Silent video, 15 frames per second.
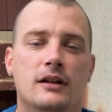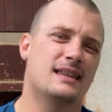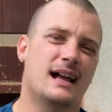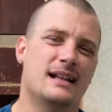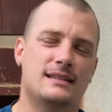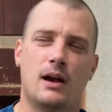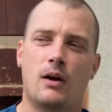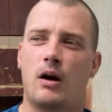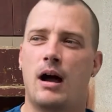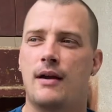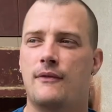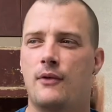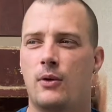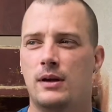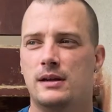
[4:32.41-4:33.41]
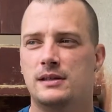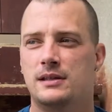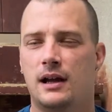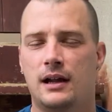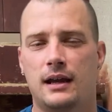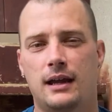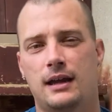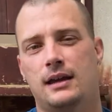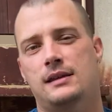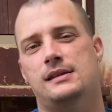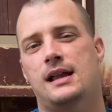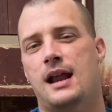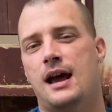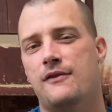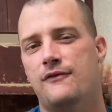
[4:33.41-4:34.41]
That's how I've always done it, is
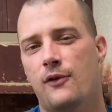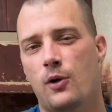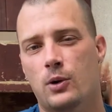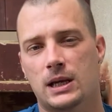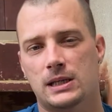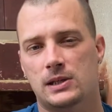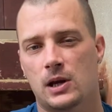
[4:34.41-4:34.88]
that I focus